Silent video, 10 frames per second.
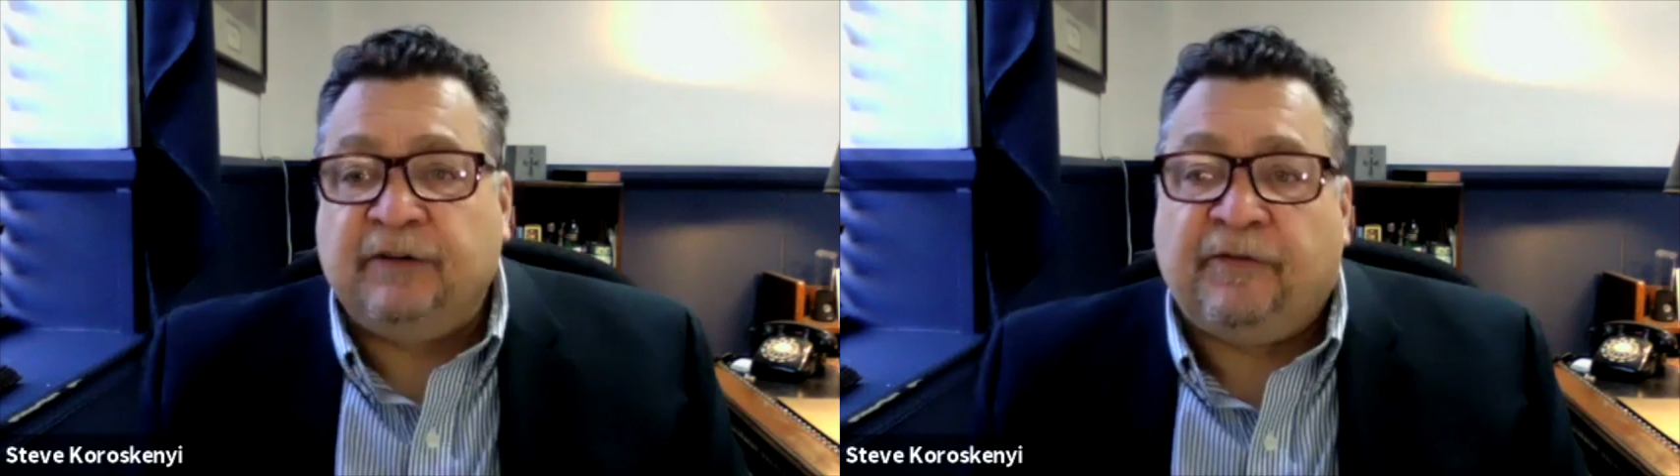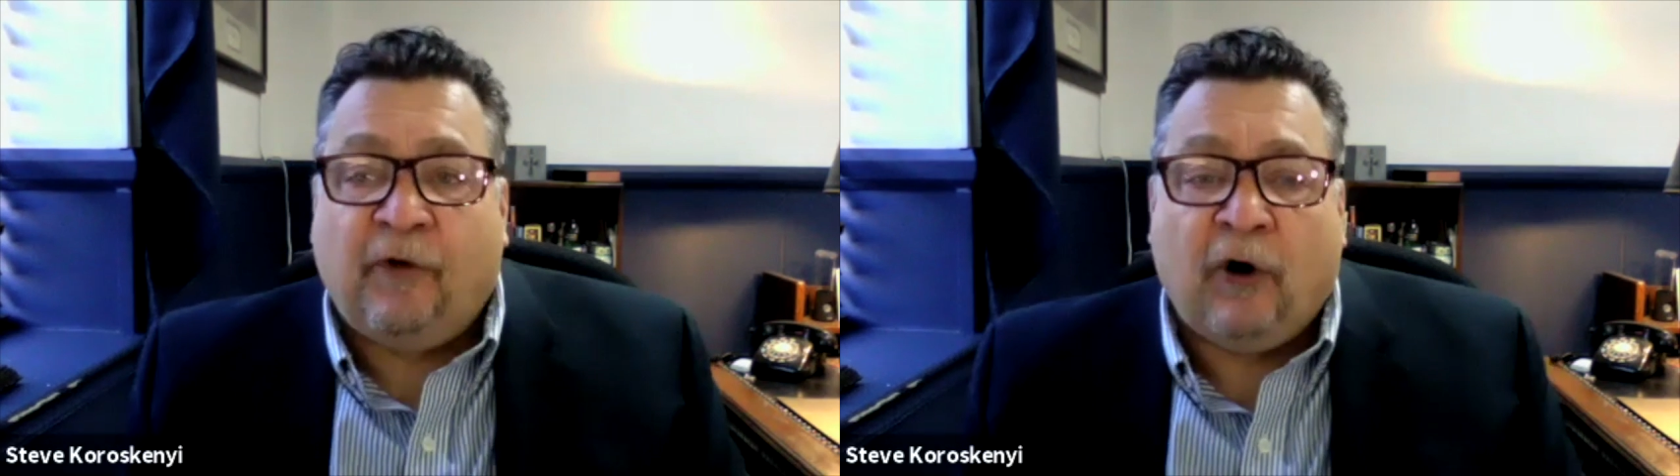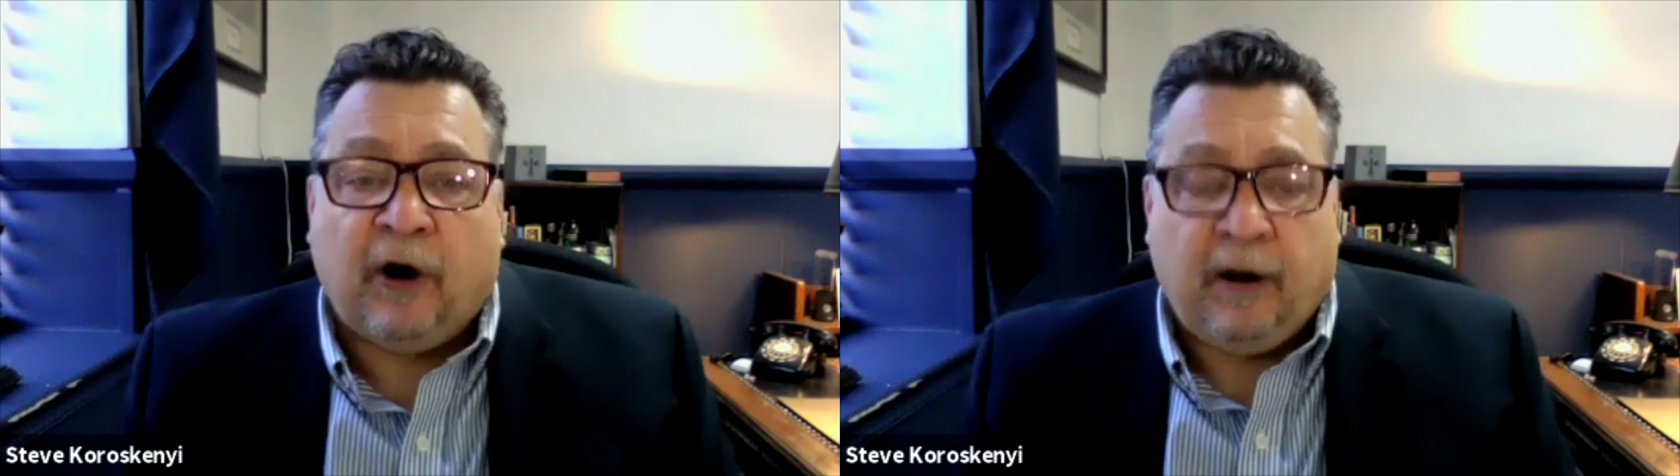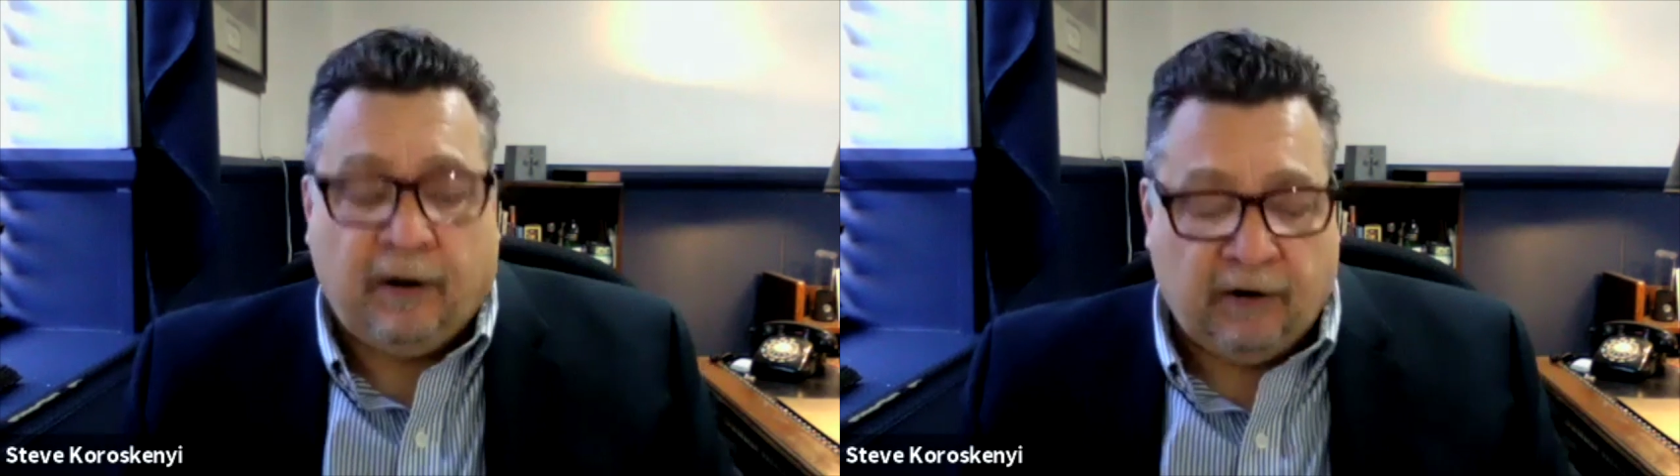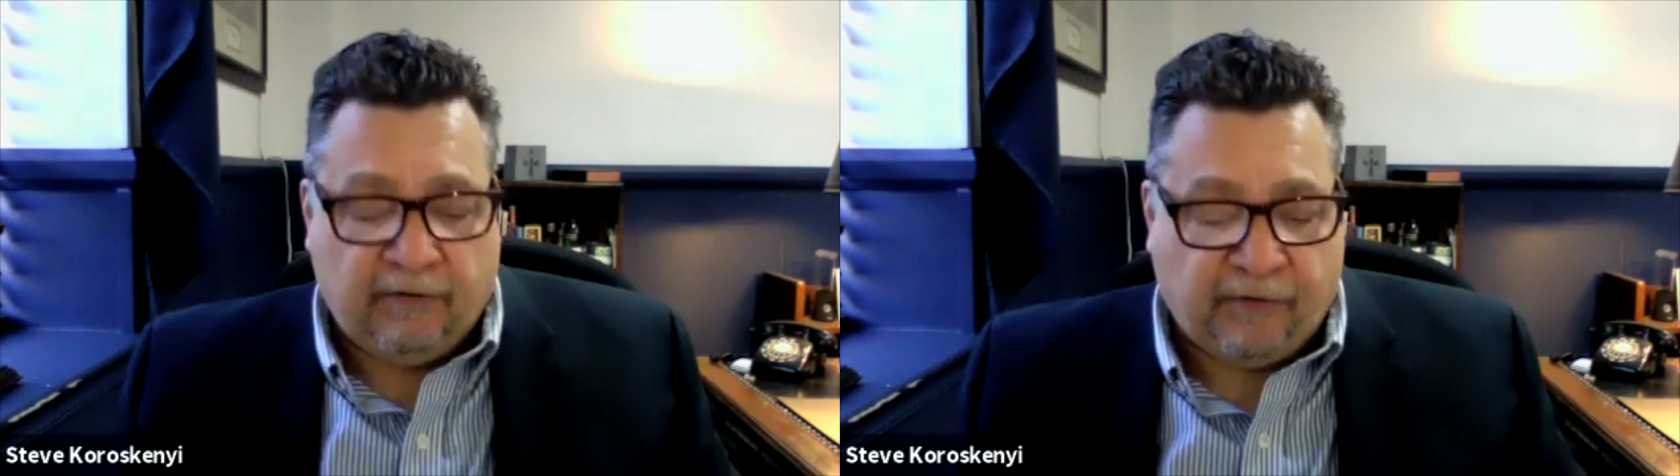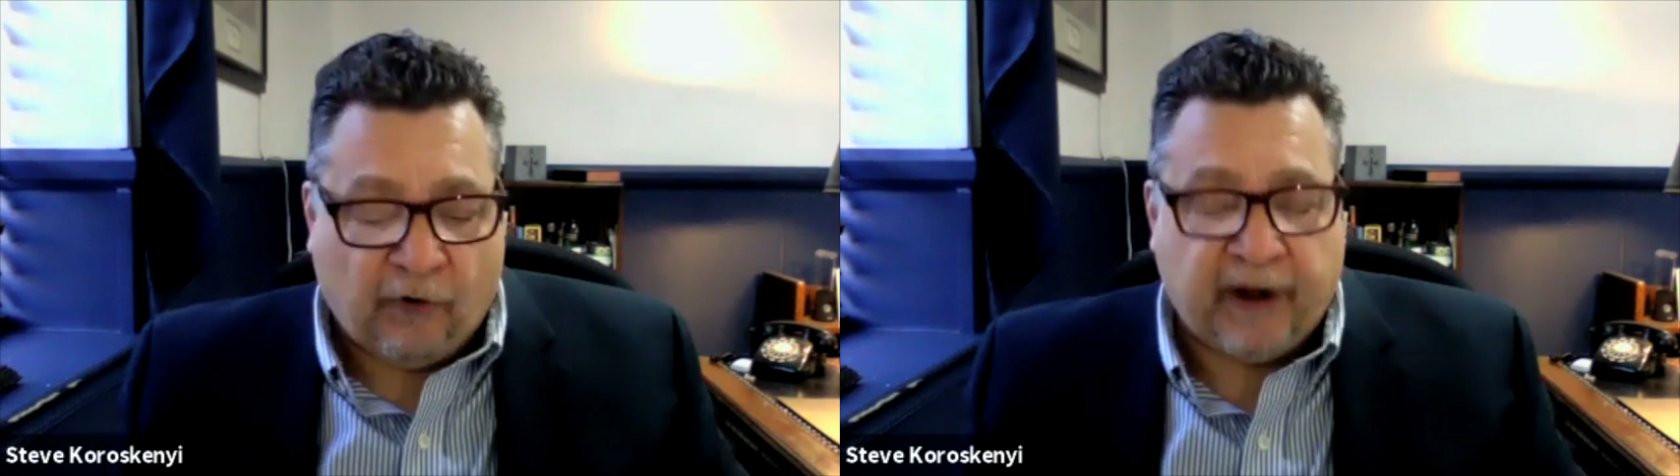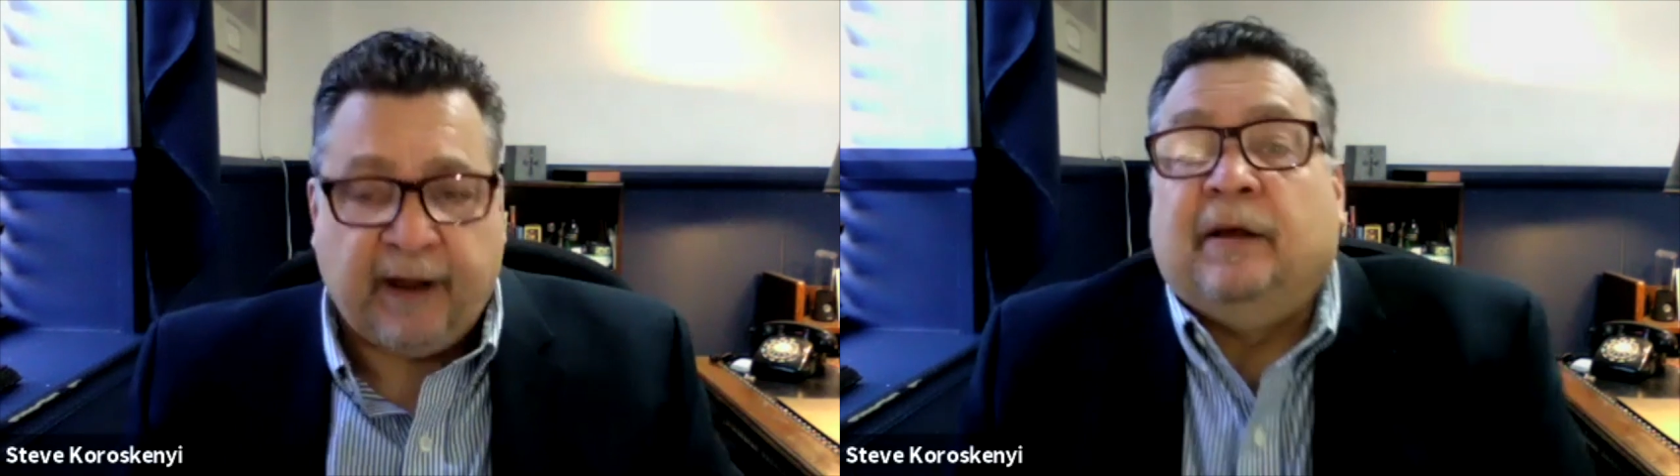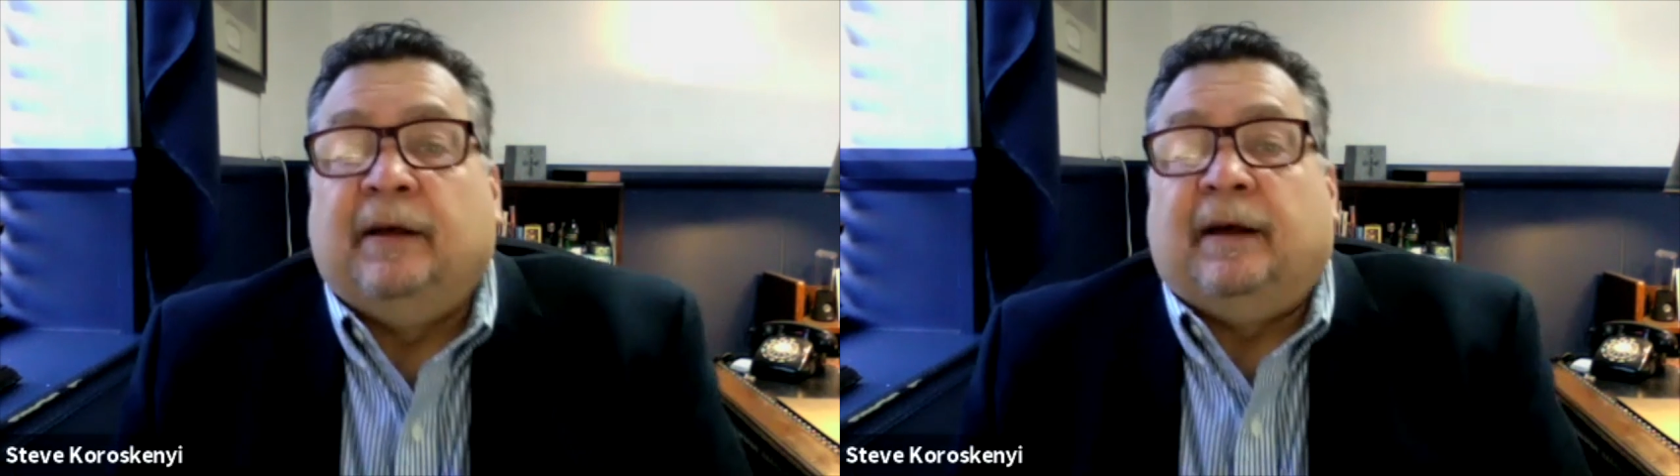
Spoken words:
4 for you.